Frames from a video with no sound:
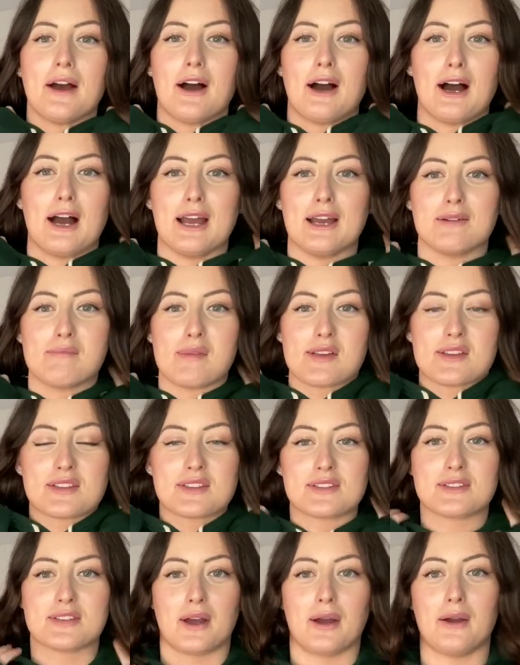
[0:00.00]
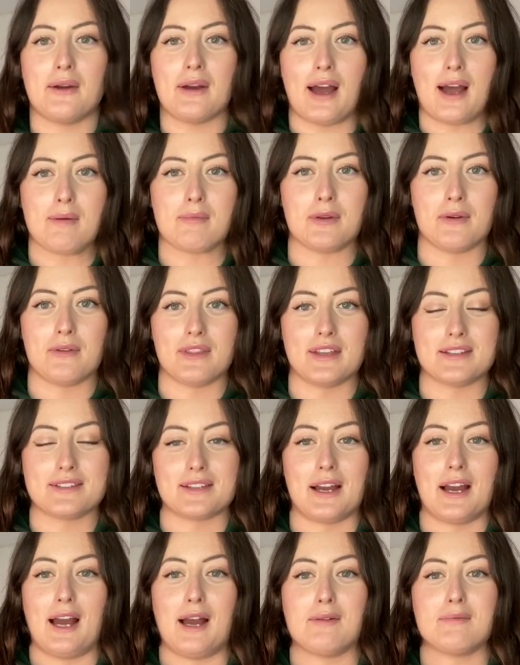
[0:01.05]
I am so happy with this,
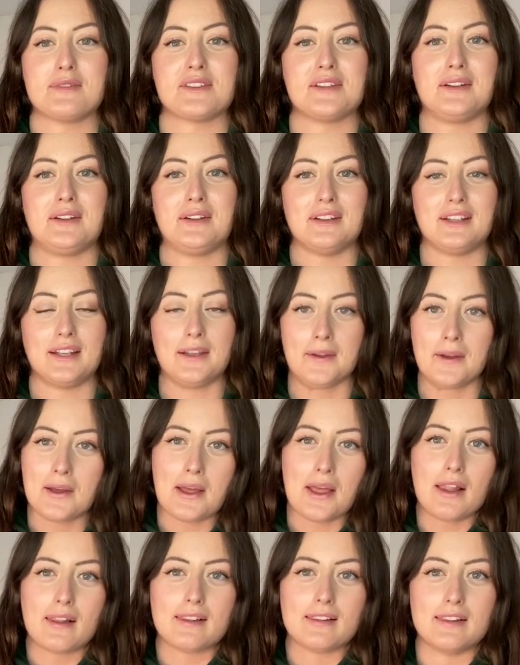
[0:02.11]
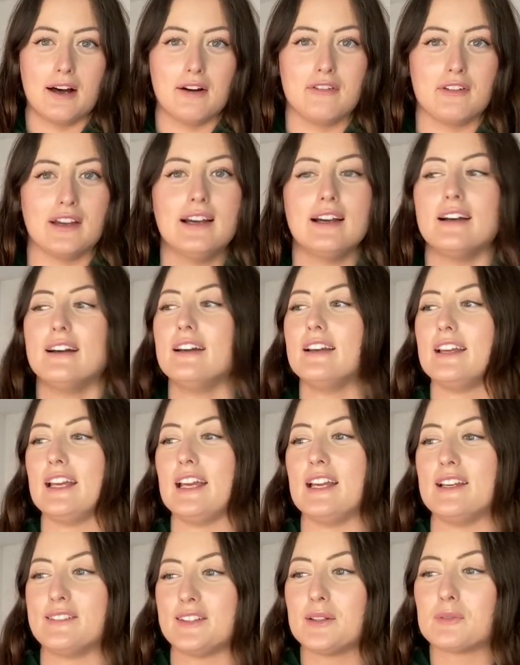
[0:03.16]
I absolutely love it.
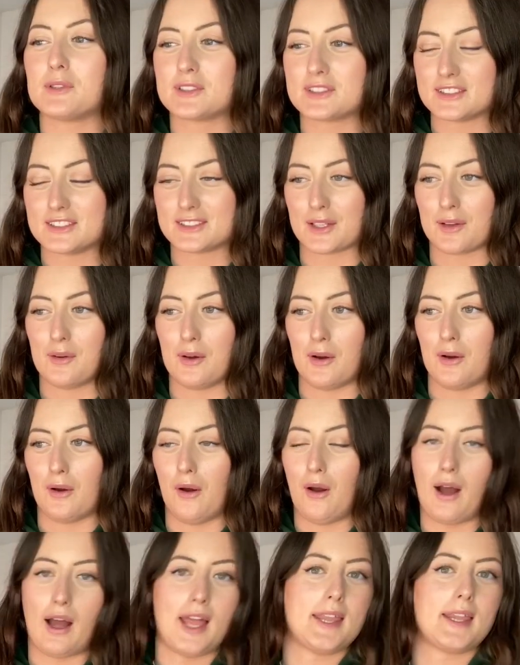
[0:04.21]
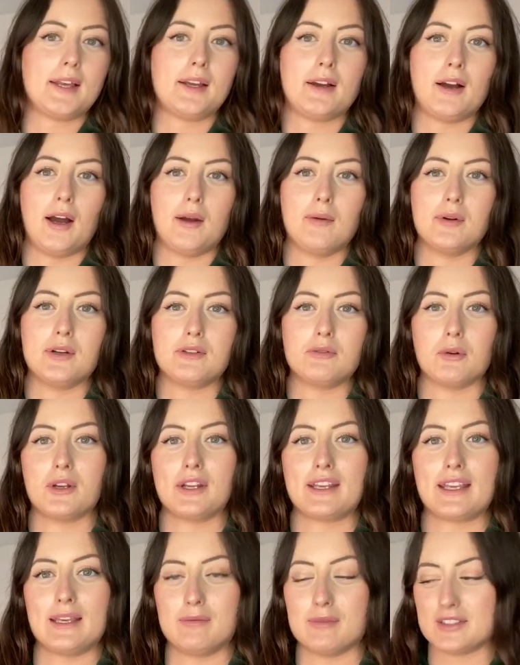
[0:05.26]
If it wasn't so hot, I think I would want
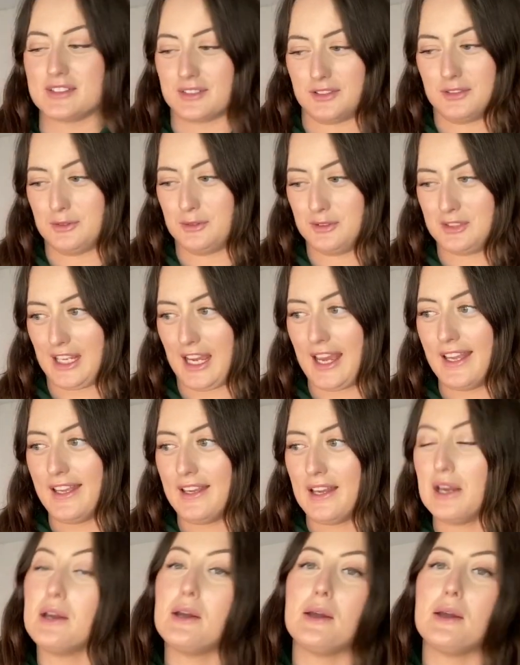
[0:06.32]
to keep this on all day,